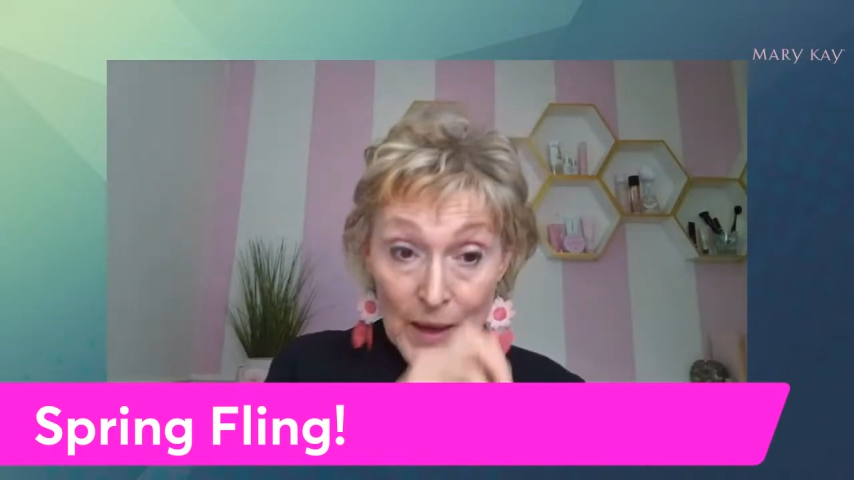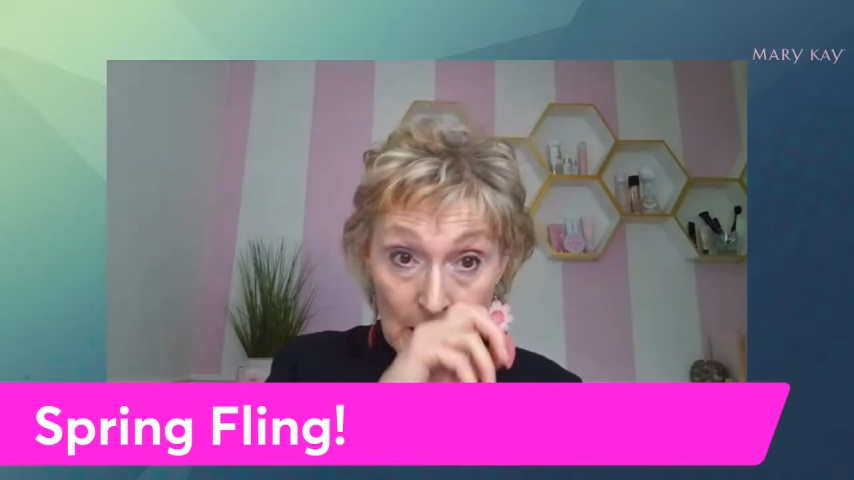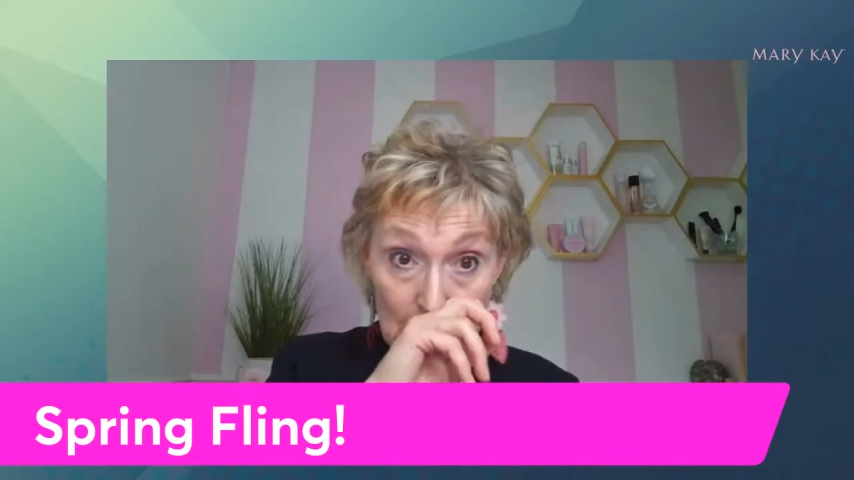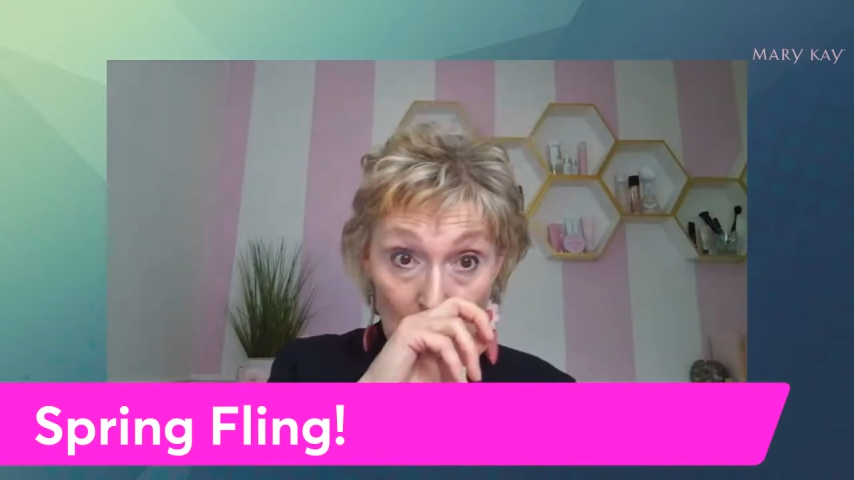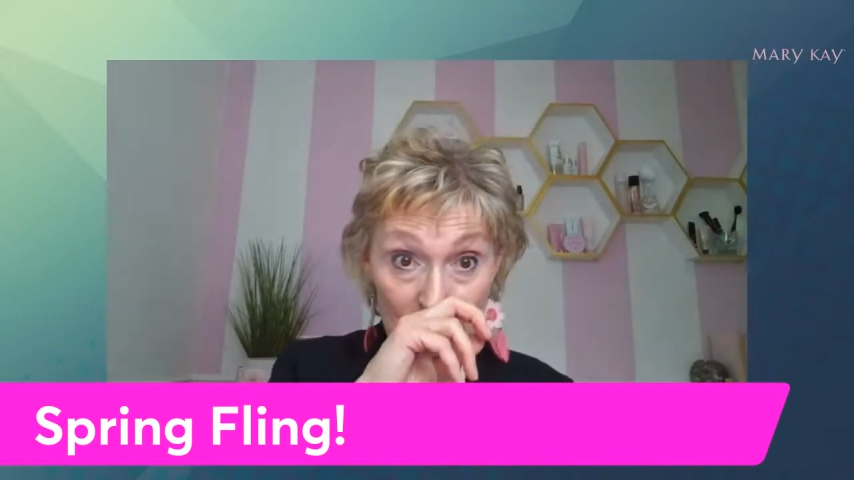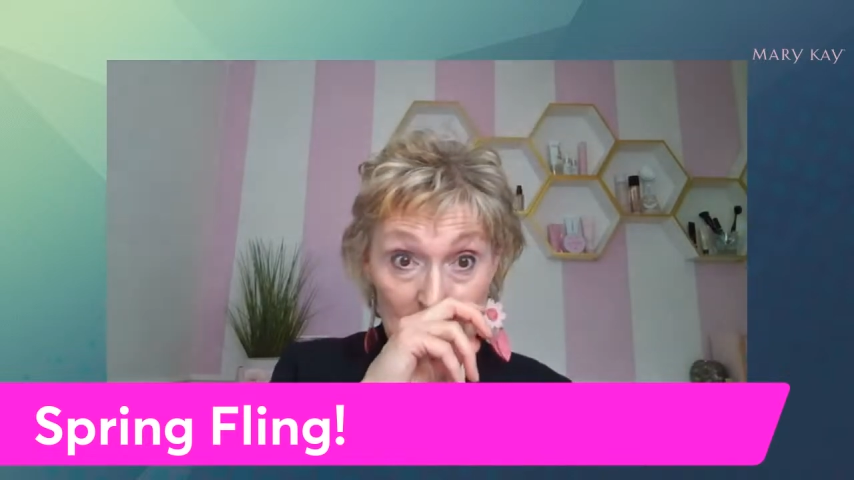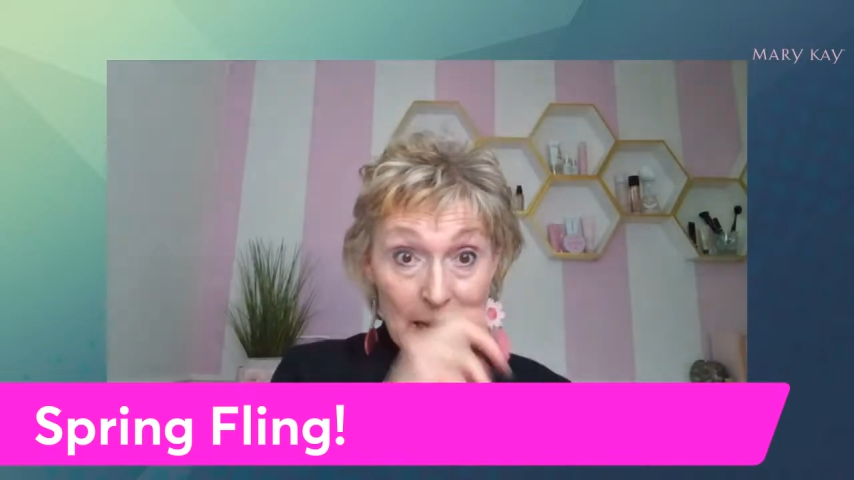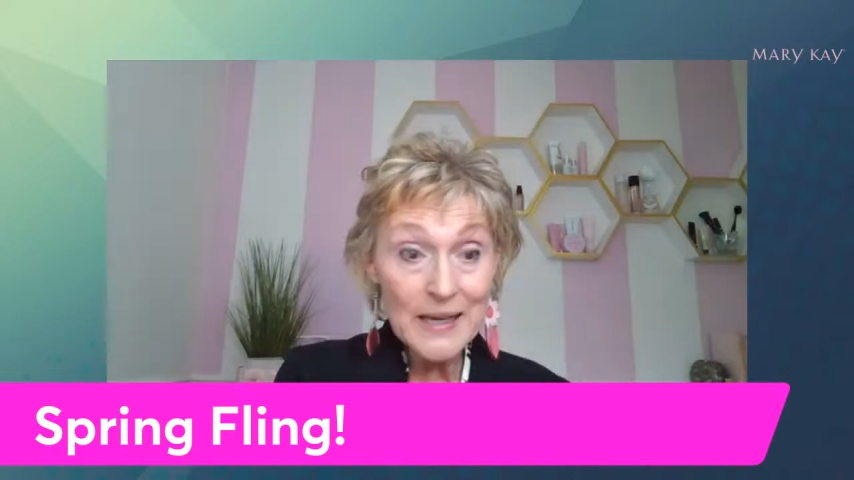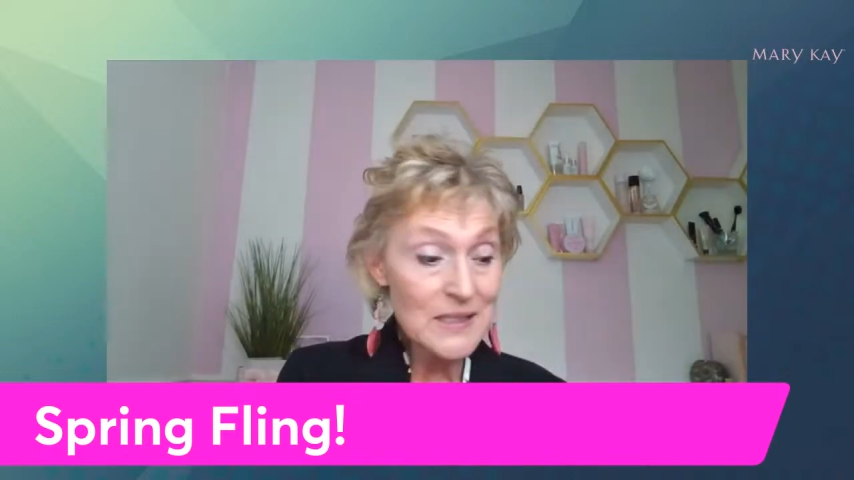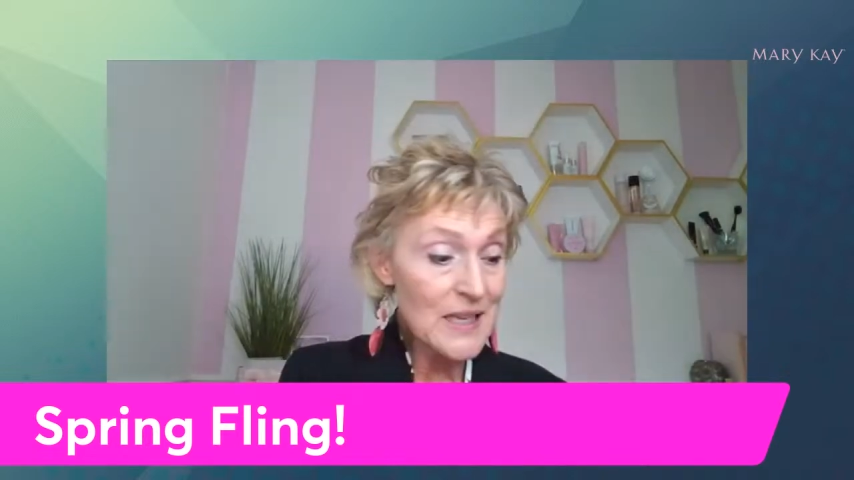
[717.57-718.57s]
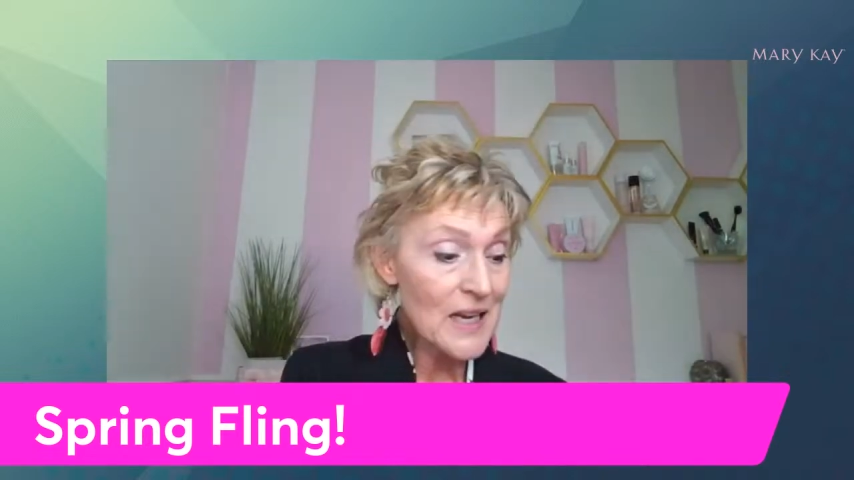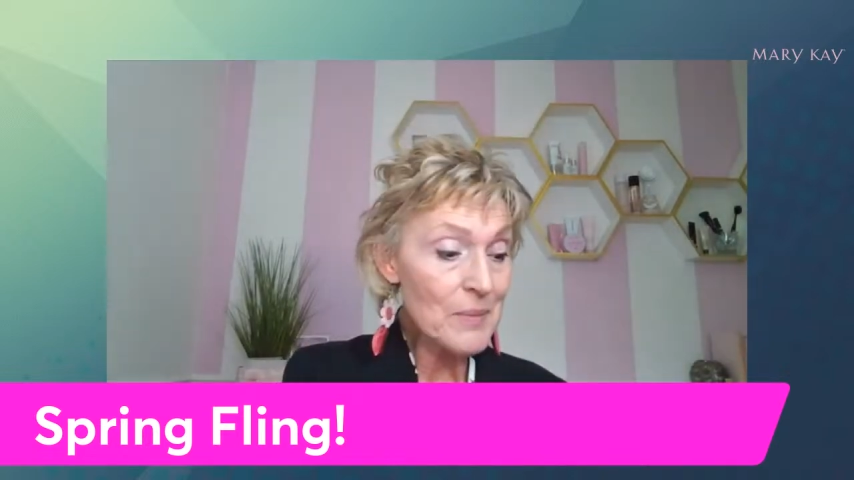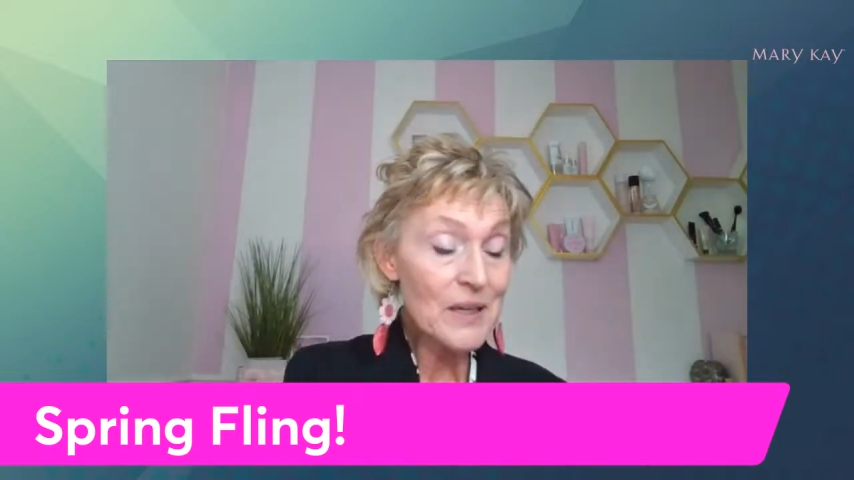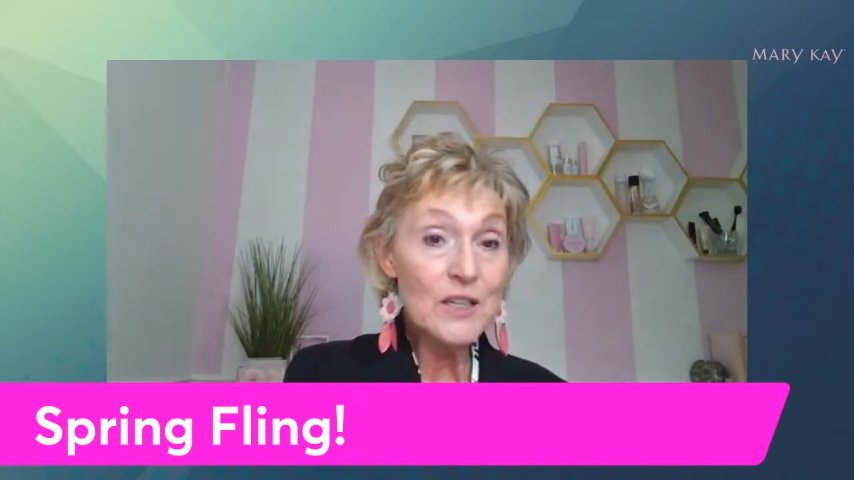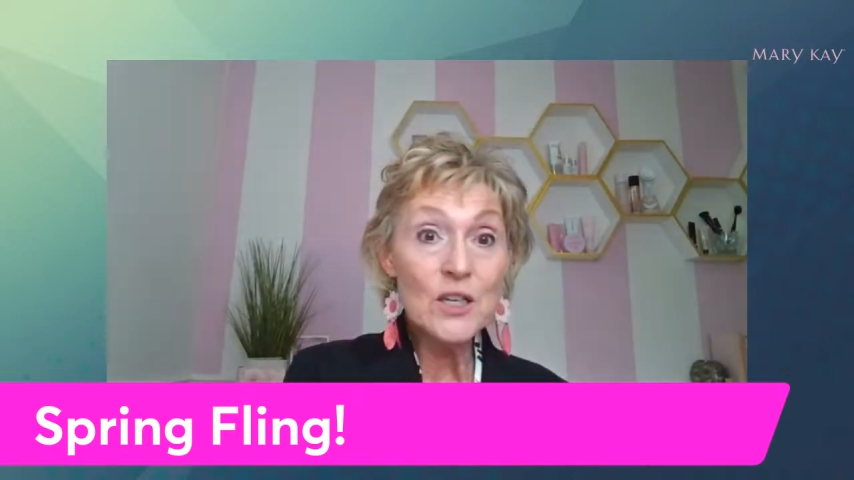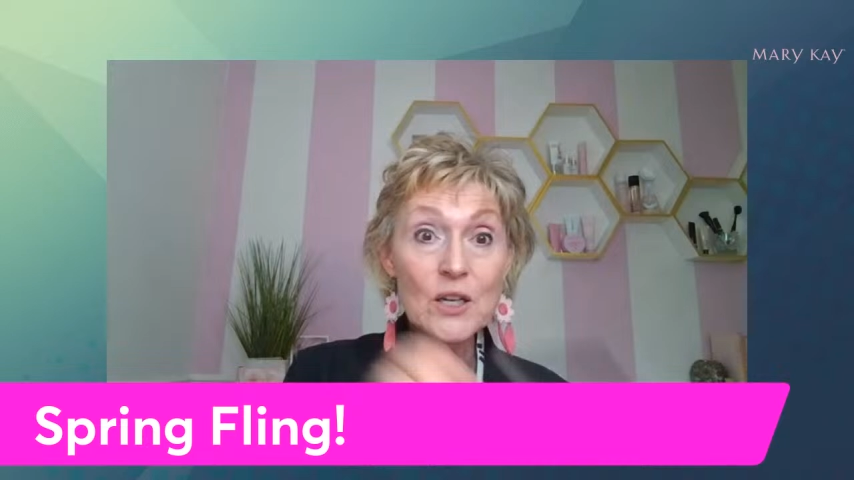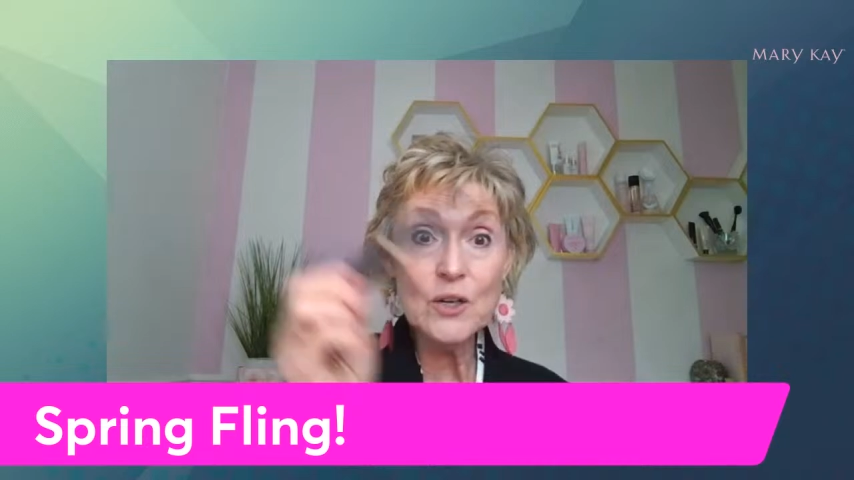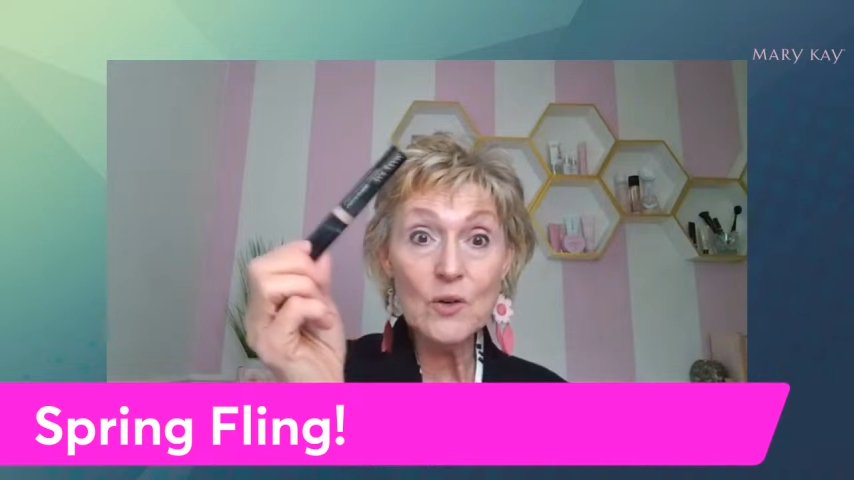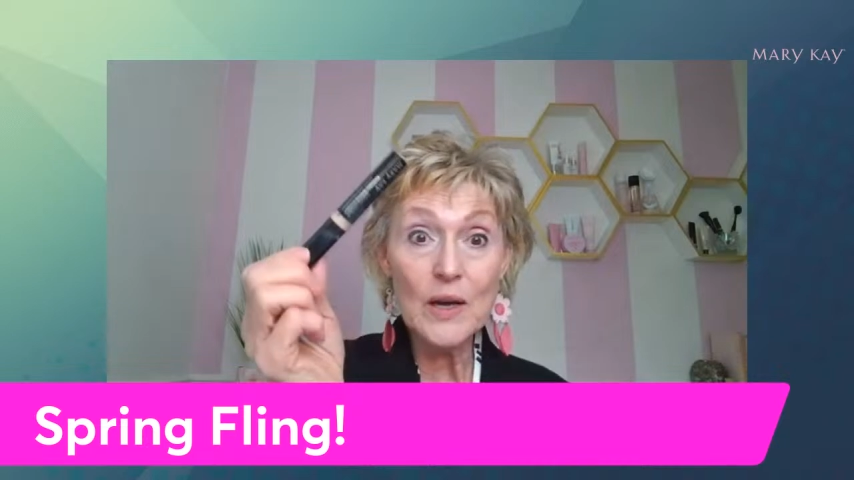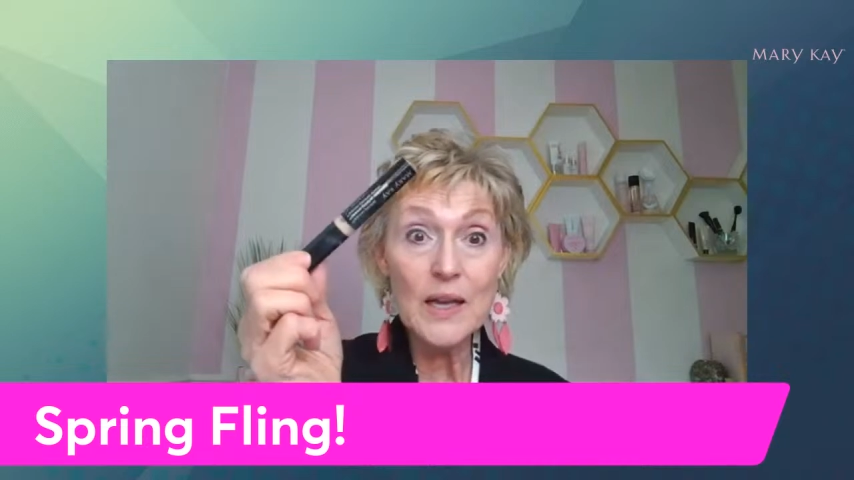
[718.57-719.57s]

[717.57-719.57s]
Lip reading: Now, the next thing I'm going to do